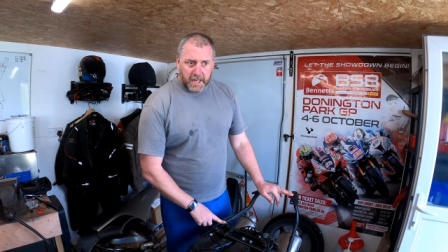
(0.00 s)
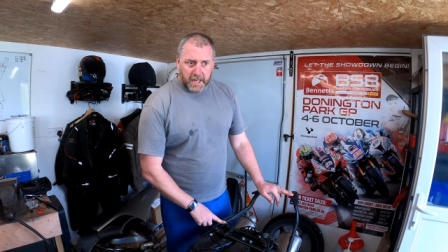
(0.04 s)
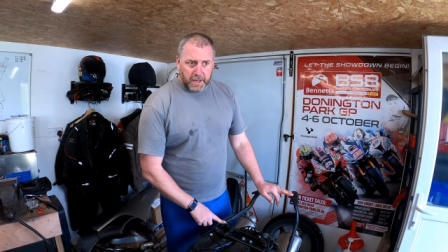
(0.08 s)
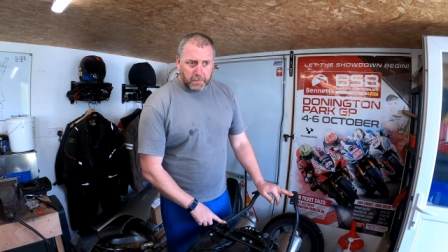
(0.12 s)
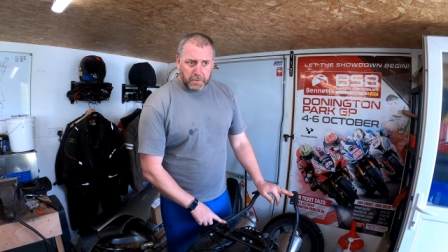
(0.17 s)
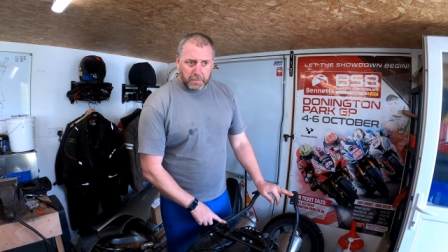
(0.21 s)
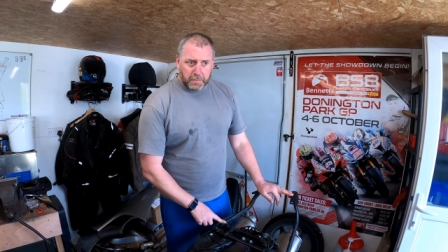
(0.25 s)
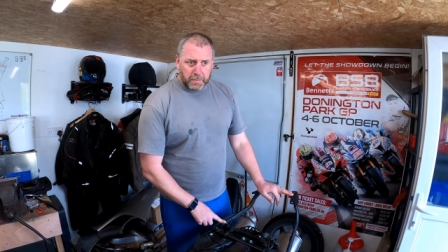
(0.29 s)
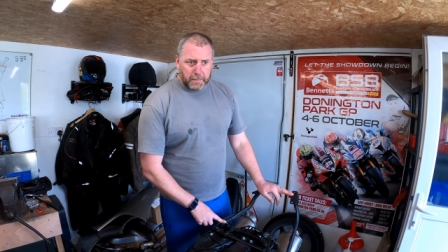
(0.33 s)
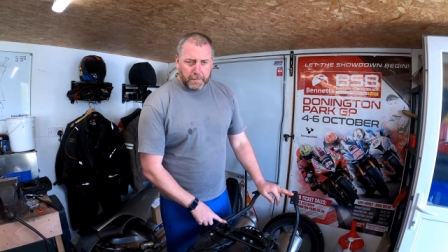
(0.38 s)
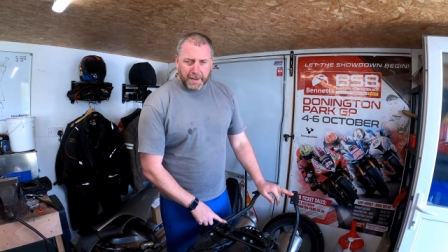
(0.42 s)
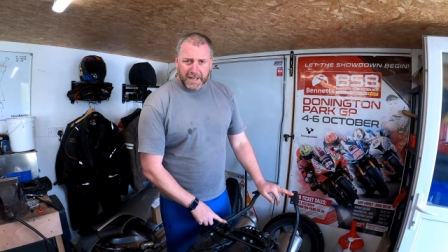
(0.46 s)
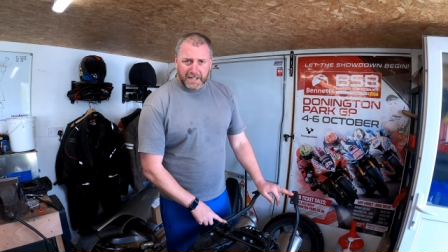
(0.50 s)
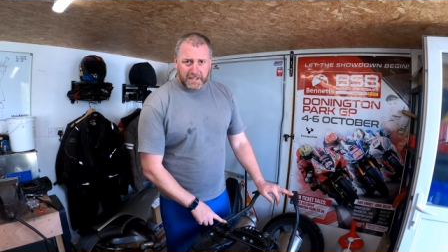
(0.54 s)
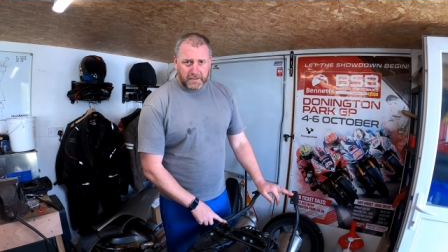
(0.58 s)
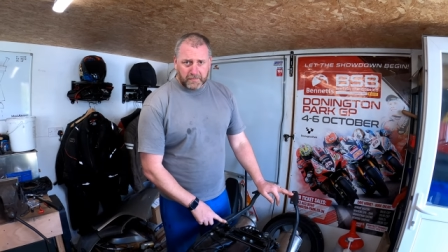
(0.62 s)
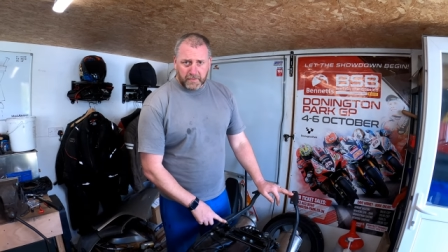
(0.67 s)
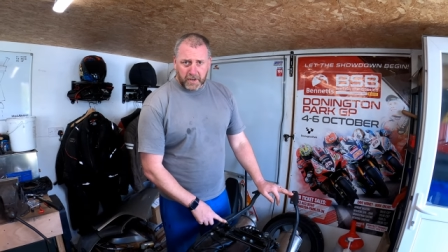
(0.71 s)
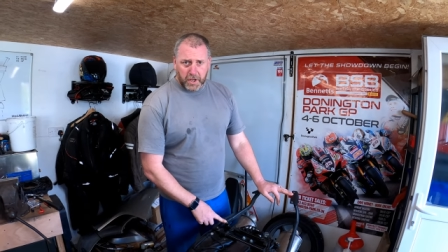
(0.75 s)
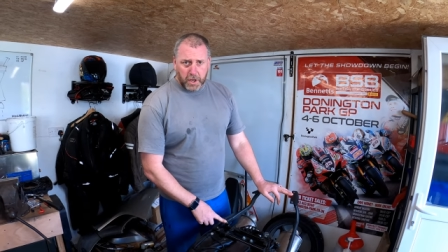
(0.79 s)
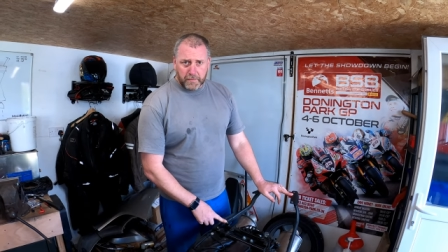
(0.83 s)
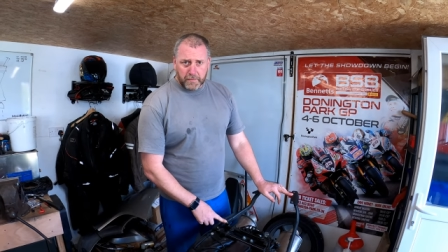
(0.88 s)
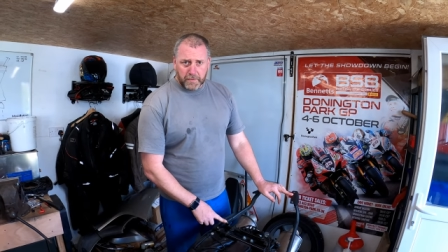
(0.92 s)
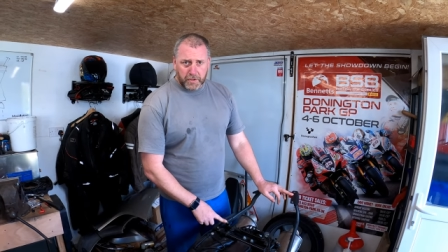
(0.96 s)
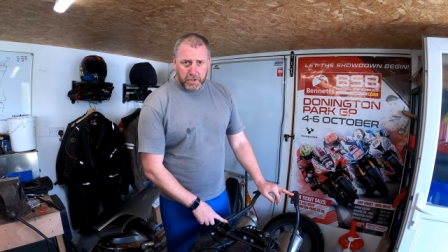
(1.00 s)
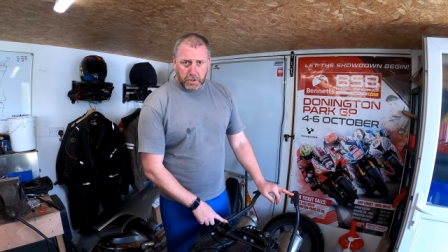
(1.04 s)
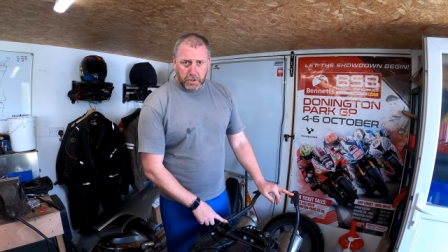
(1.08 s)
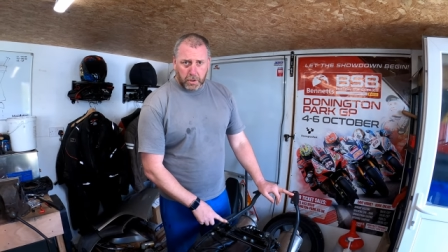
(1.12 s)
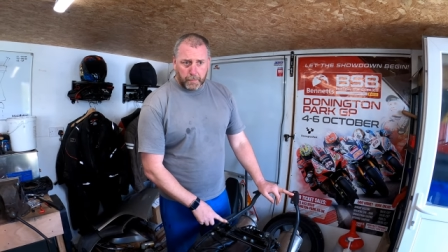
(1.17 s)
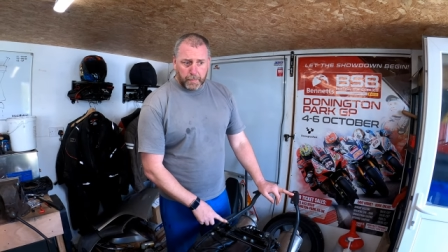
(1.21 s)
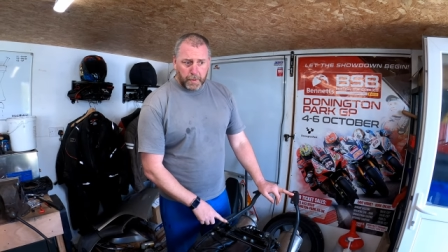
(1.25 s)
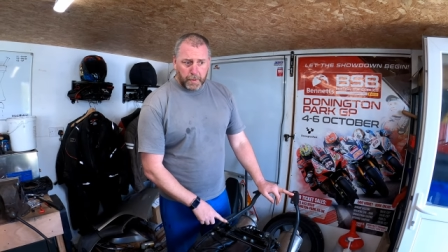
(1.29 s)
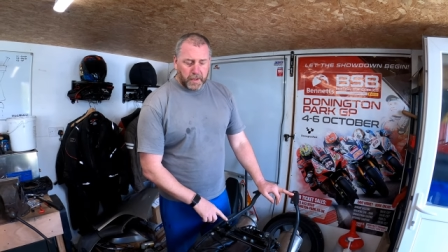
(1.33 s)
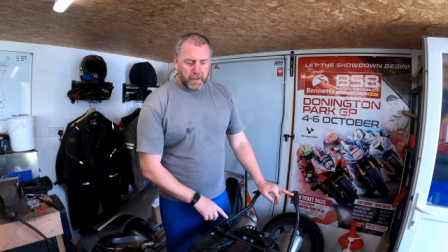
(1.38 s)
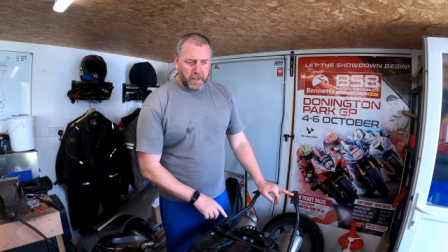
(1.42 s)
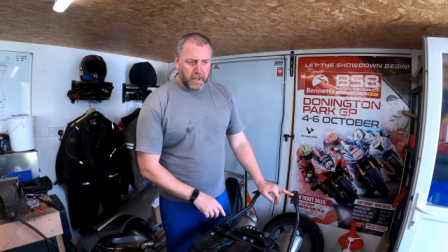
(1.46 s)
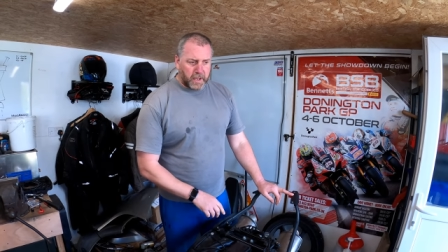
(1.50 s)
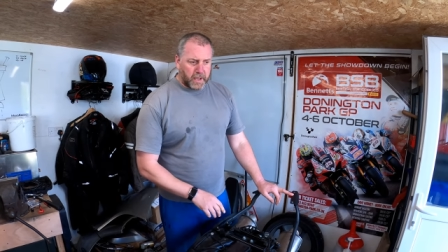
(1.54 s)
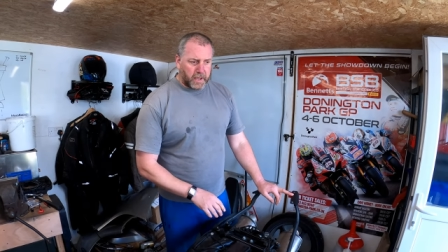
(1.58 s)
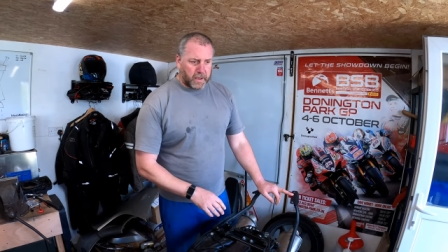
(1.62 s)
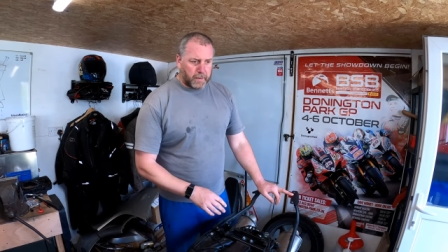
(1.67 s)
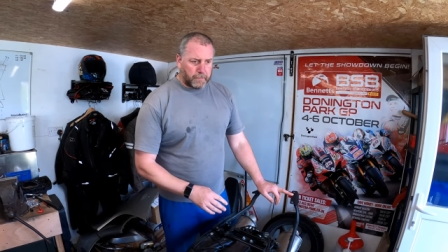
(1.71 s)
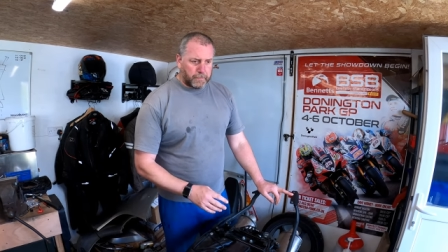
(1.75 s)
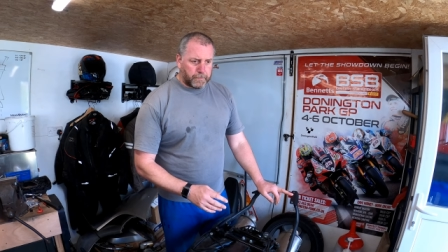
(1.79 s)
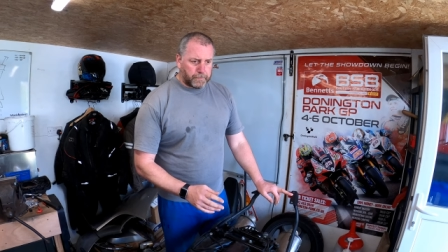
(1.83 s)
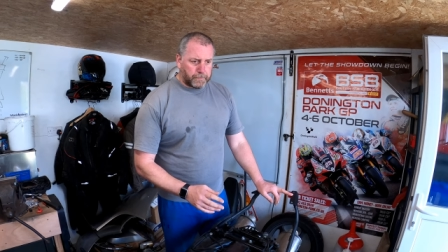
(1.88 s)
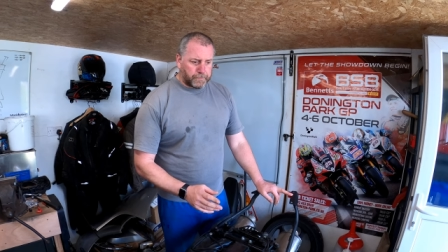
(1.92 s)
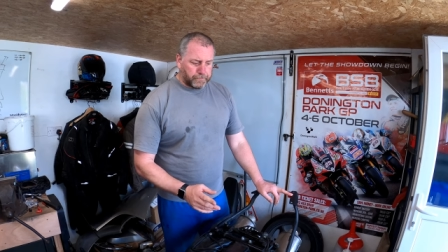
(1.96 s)
it would be massively over the top.
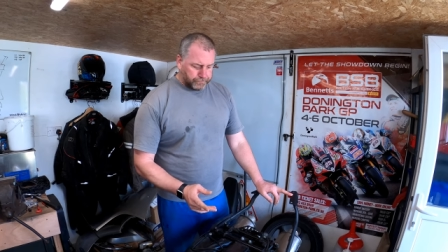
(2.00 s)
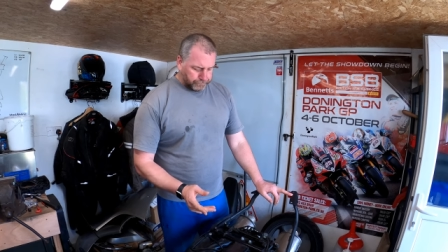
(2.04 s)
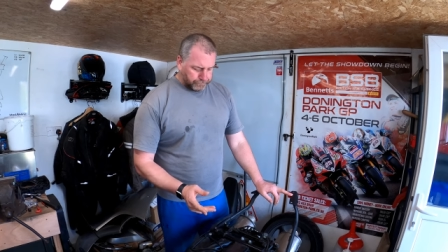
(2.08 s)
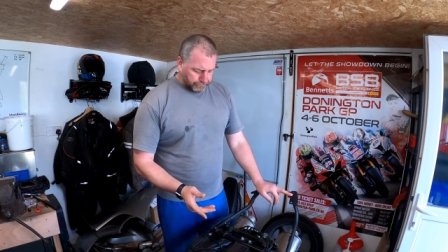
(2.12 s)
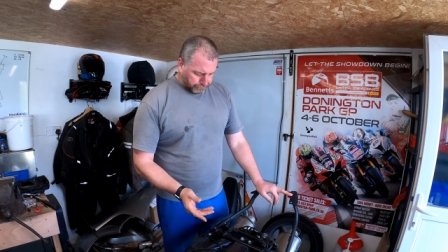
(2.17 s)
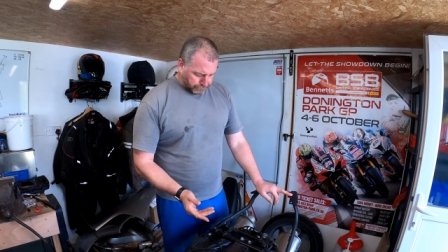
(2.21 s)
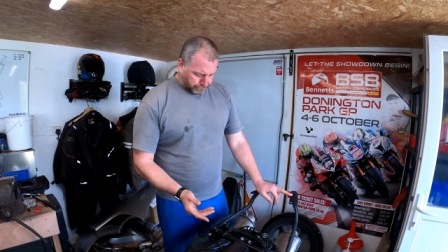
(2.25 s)
Um,